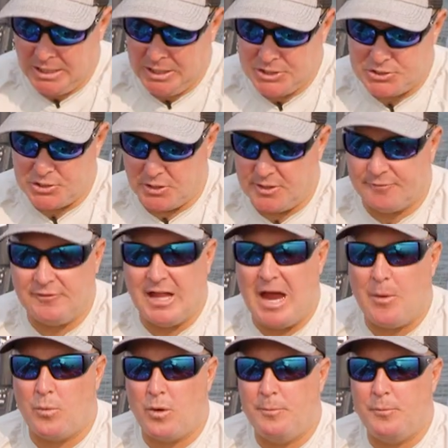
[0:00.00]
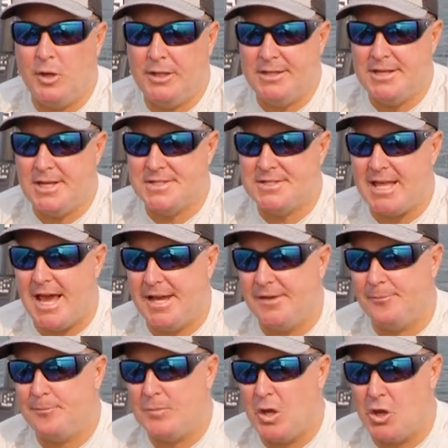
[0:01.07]
so the flatworm really does that.
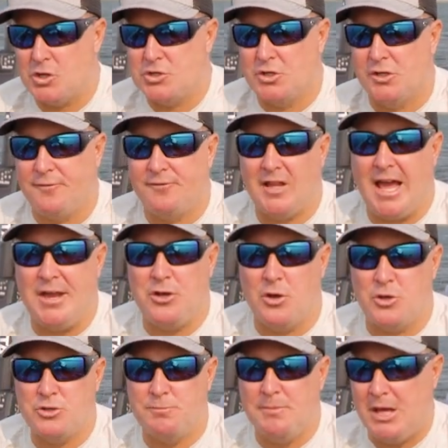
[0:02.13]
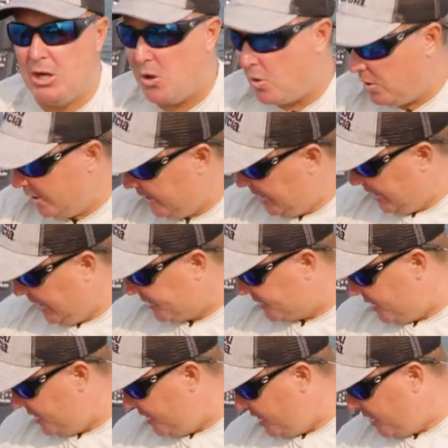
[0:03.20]
Also, the flat-nosed minnow is
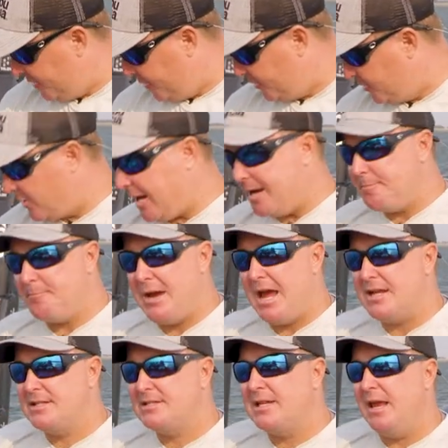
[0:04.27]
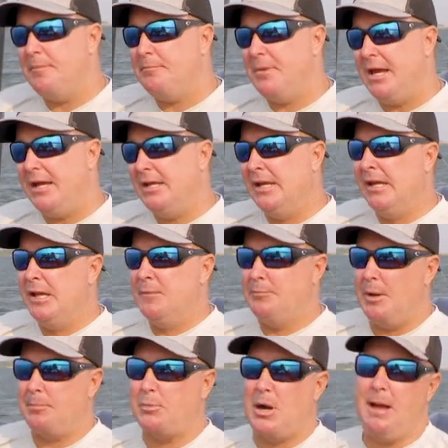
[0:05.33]
another great MaxScent bait,
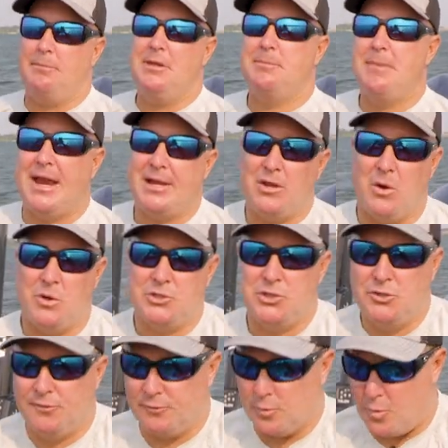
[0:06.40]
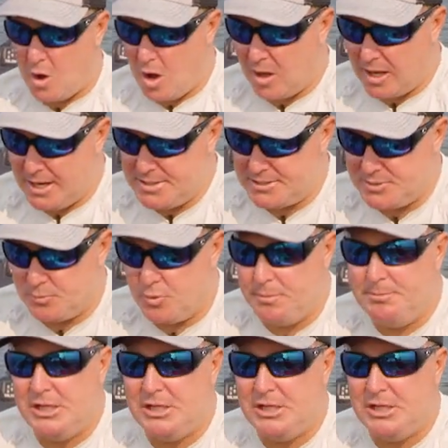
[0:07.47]
but probably my go-to for walleyes would